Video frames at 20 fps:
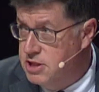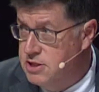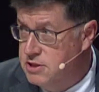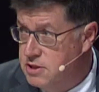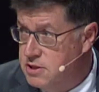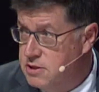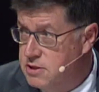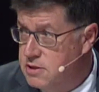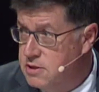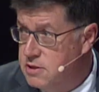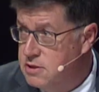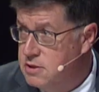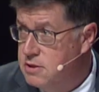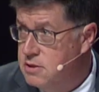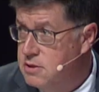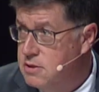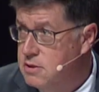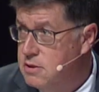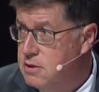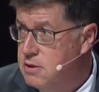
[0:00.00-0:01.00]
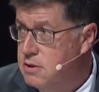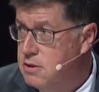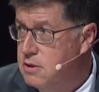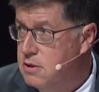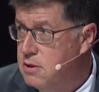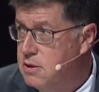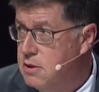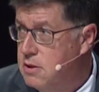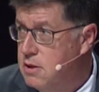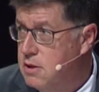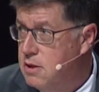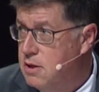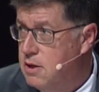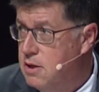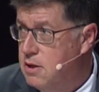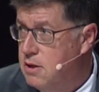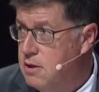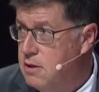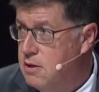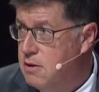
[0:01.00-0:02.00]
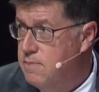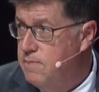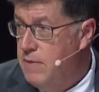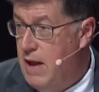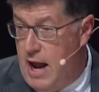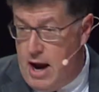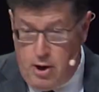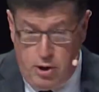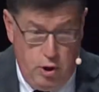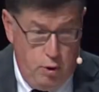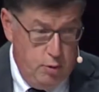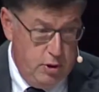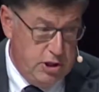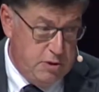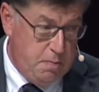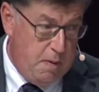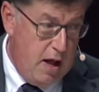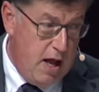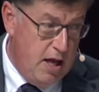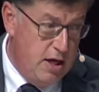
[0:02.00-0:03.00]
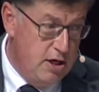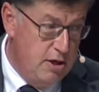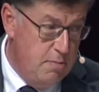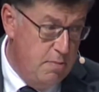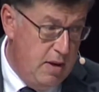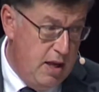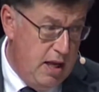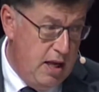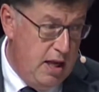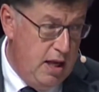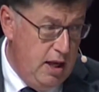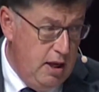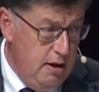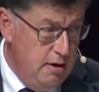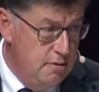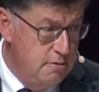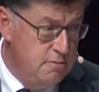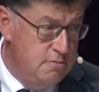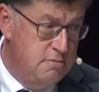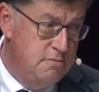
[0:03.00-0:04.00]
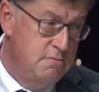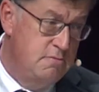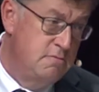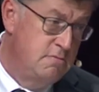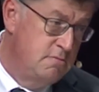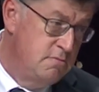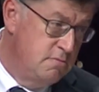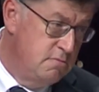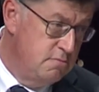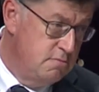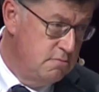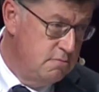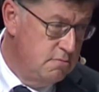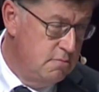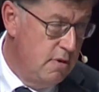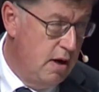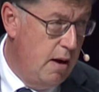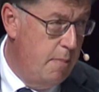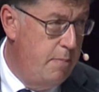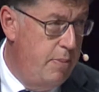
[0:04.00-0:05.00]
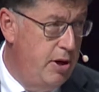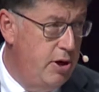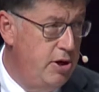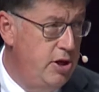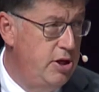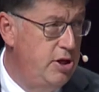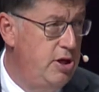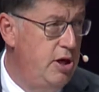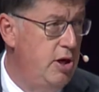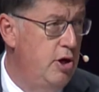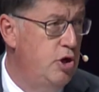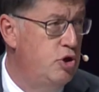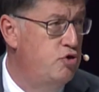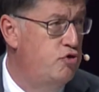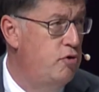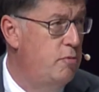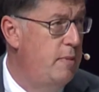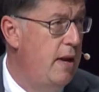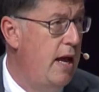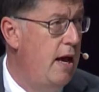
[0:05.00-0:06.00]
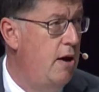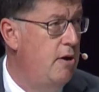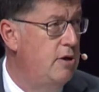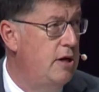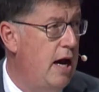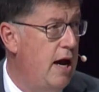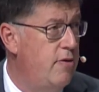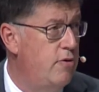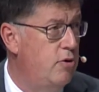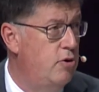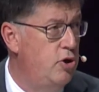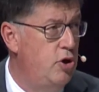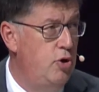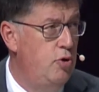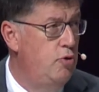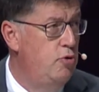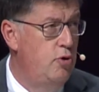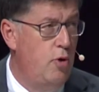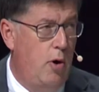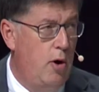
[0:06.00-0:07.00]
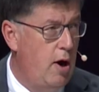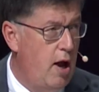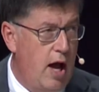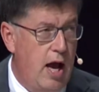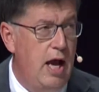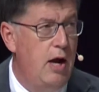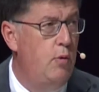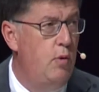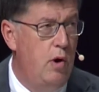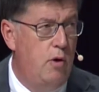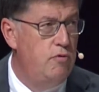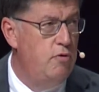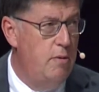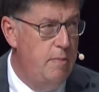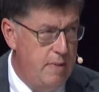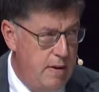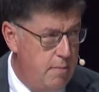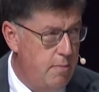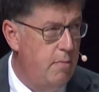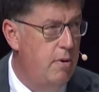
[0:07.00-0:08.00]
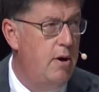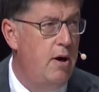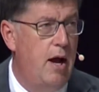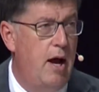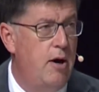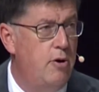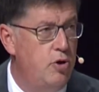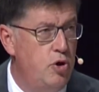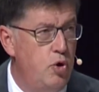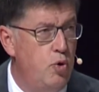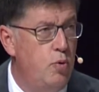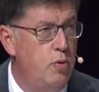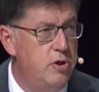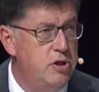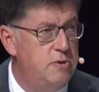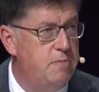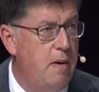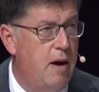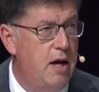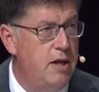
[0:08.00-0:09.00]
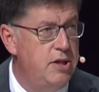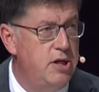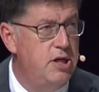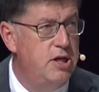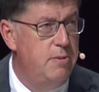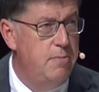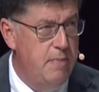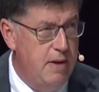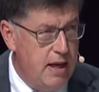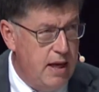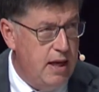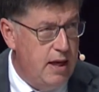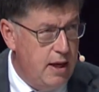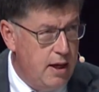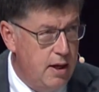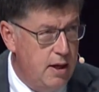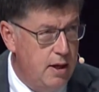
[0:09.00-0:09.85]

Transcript: Jesus. How you respond to me, a billion years from now, neither you nor I will remember how you responded to me.